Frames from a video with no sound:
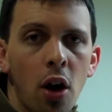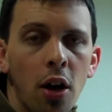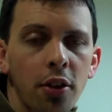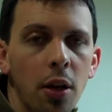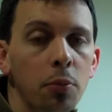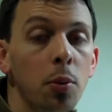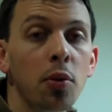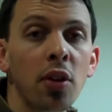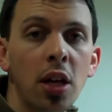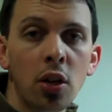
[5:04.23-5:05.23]
on them to
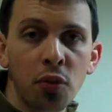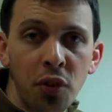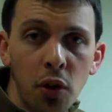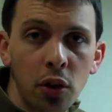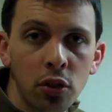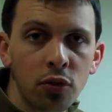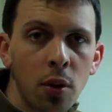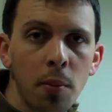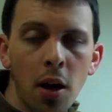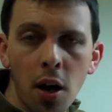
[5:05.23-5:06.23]
prevent interference
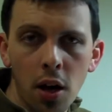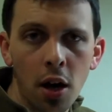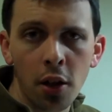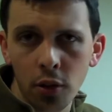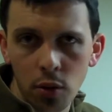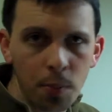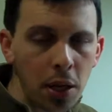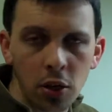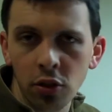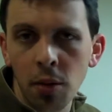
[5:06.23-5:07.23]
from other
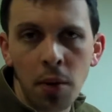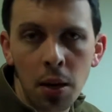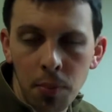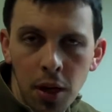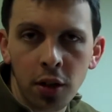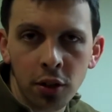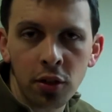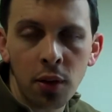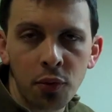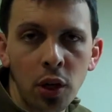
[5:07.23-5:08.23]
repeaters that might be on the
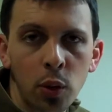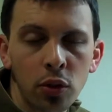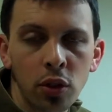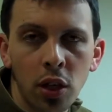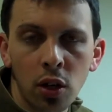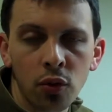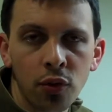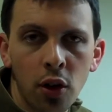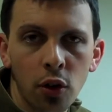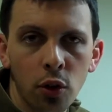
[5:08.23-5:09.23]
same frequency a little
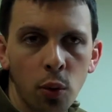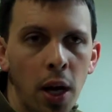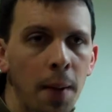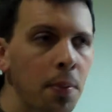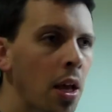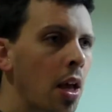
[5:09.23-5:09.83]
farther away.